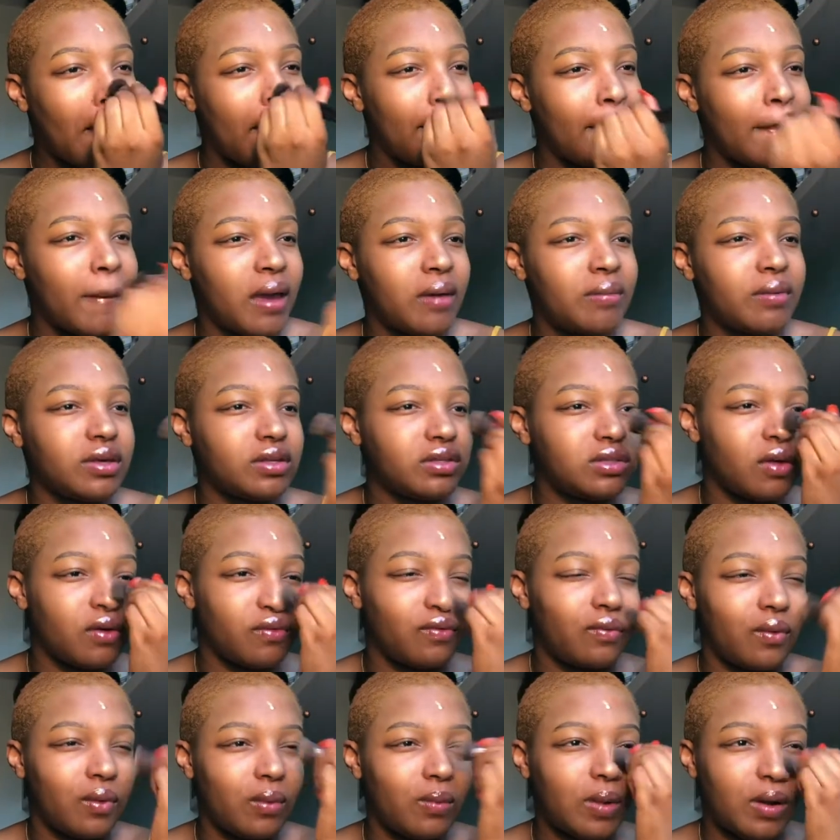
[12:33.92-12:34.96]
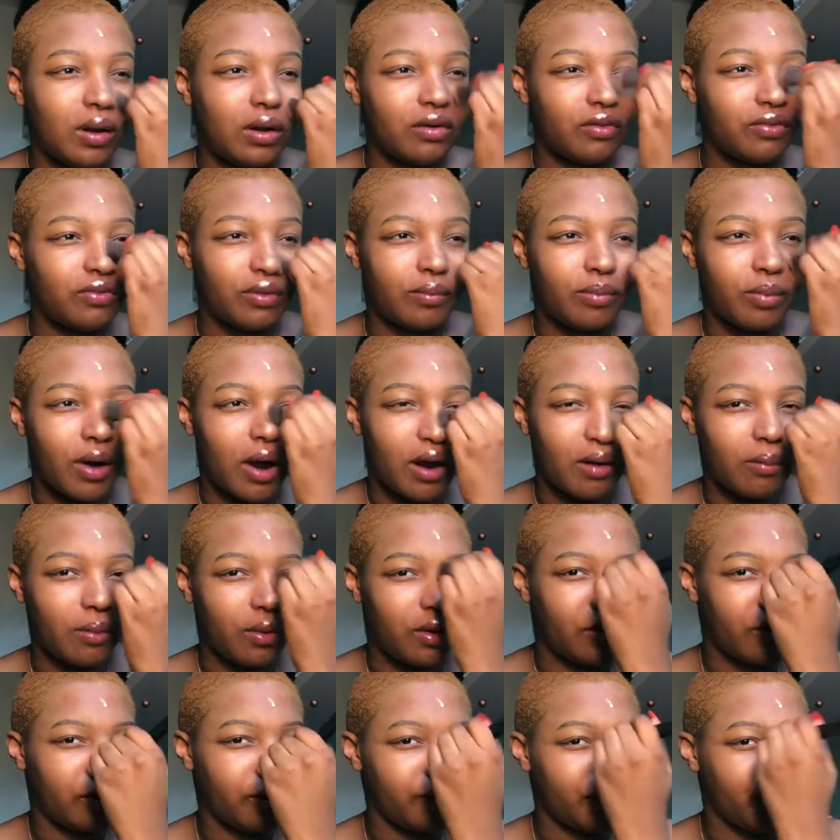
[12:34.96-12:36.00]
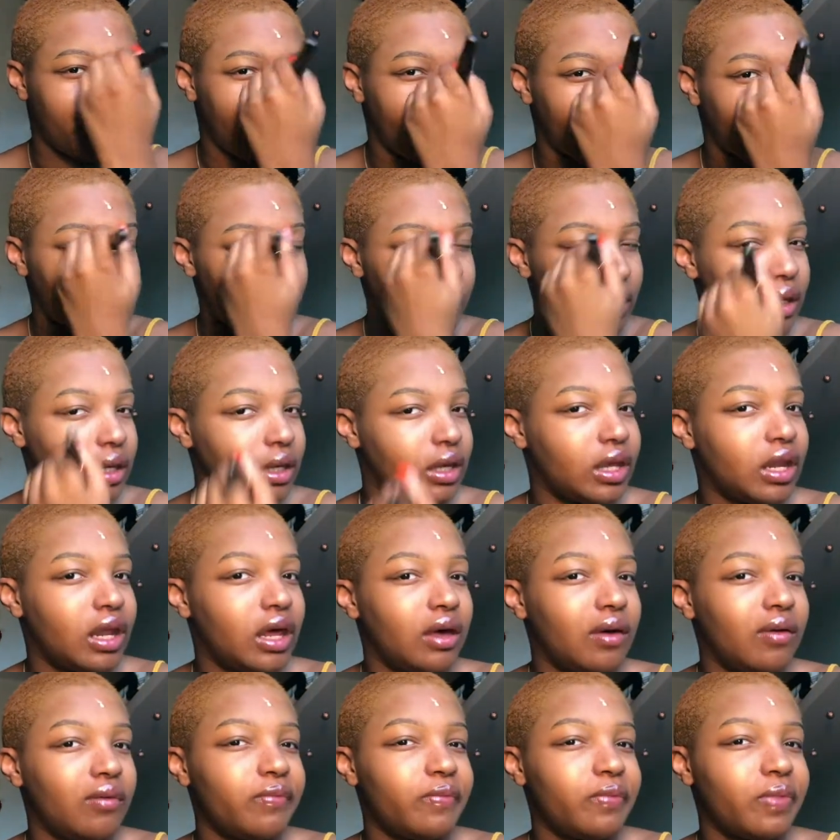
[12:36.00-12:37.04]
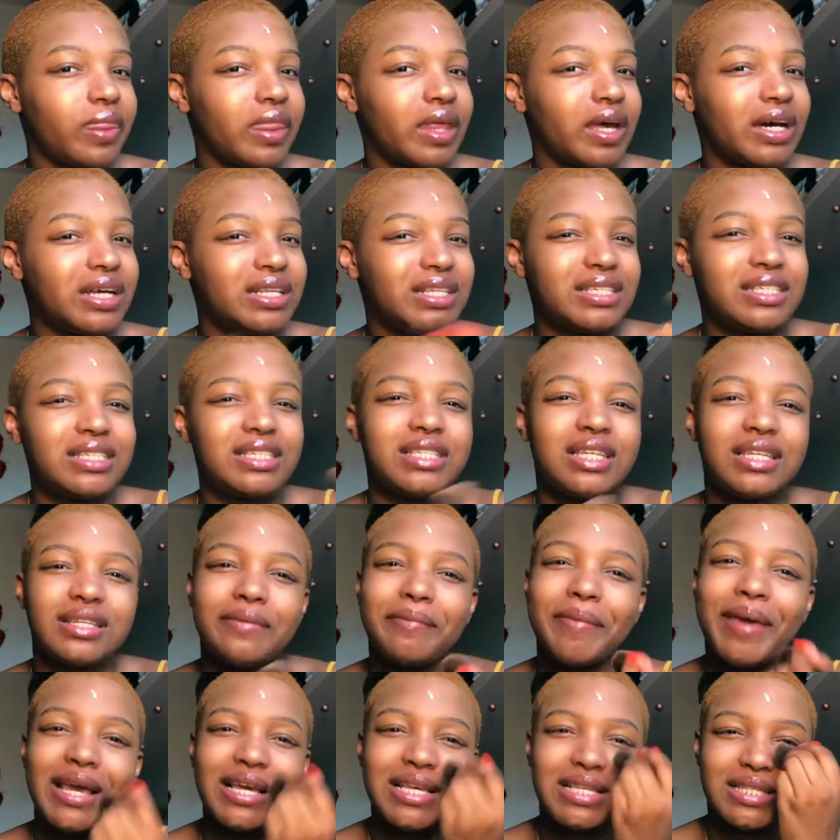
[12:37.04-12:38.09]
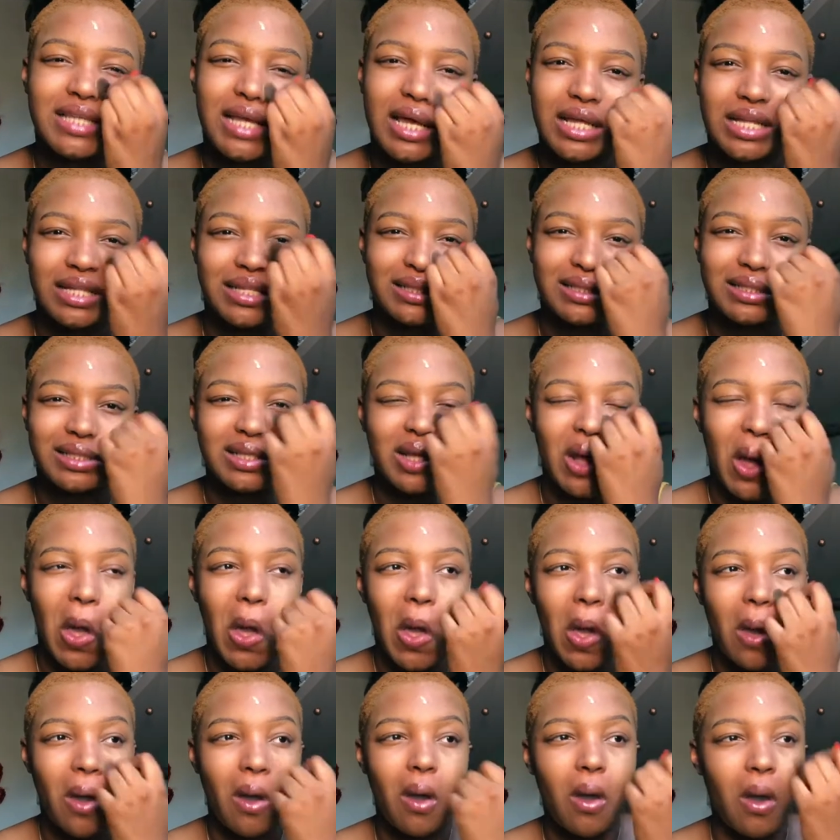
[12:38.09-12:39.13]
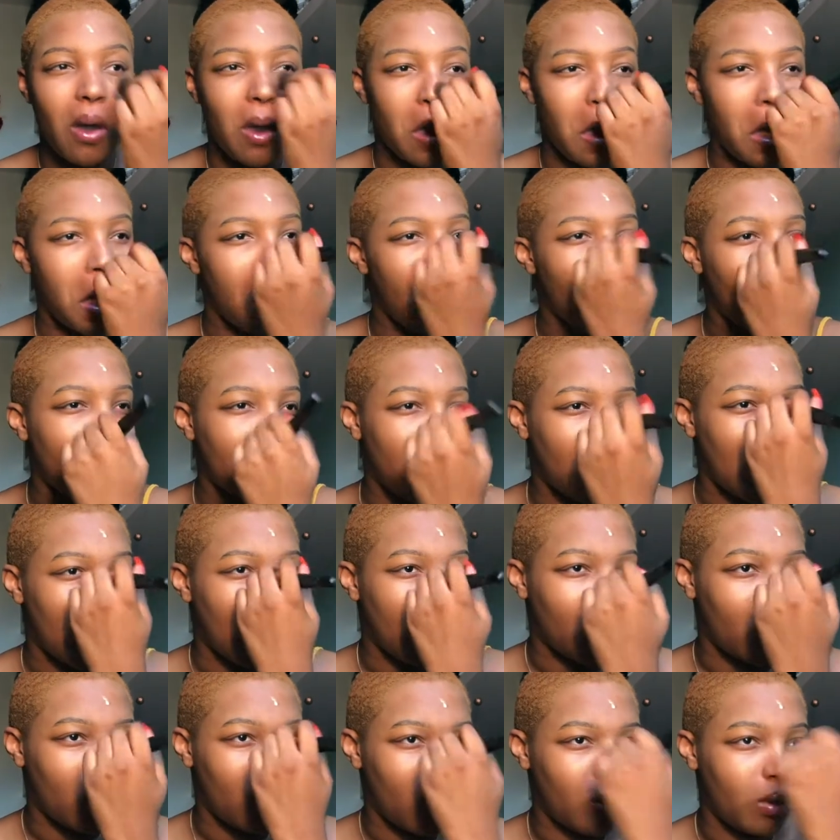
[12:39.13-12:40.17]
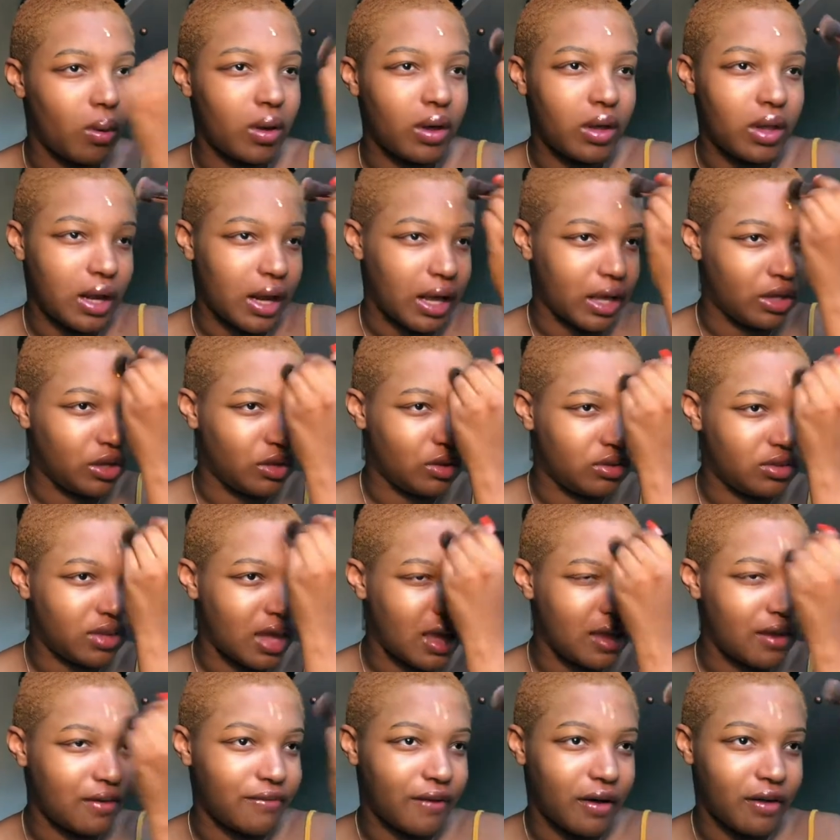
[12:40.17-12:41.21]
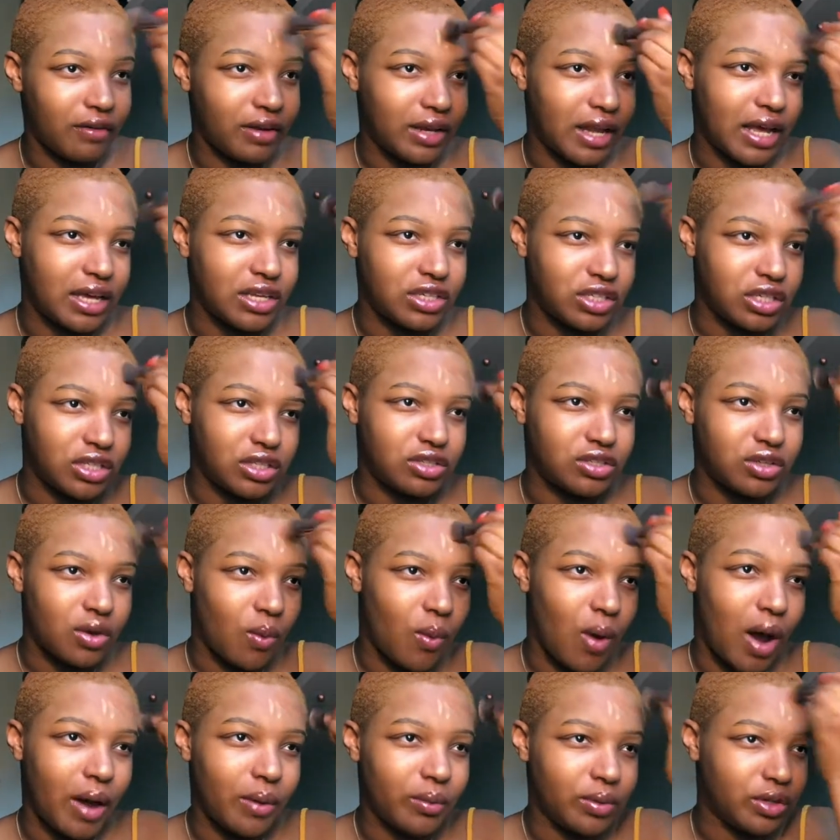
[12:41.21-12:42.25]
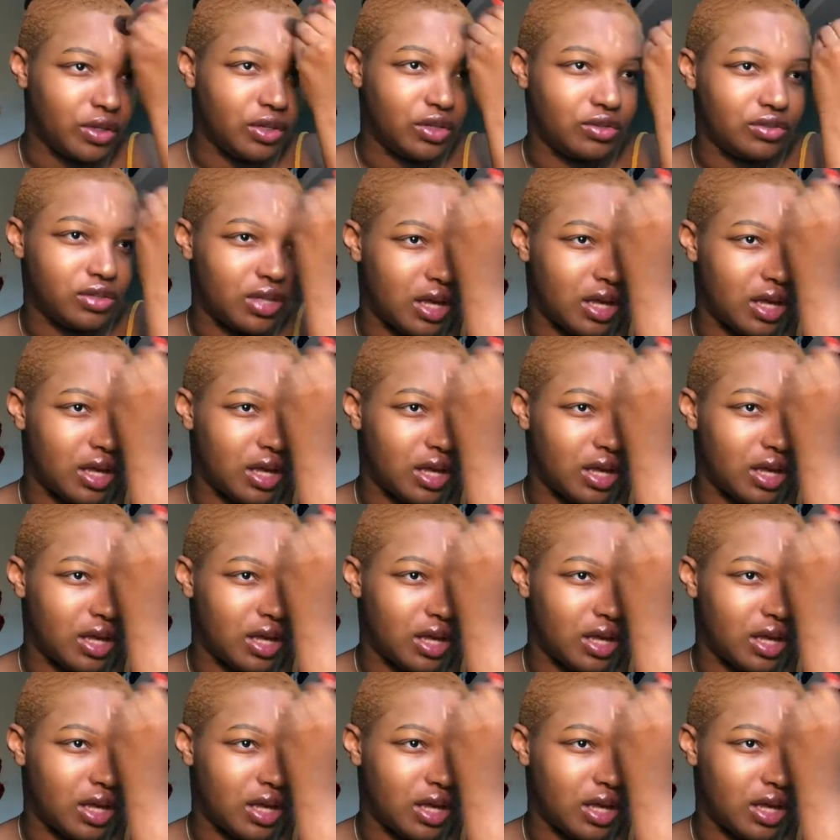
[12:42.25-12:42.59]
Maybe it's the formula of the primer, you know, because it just doesn't make sense. Like you take foundation, so why wouldn't you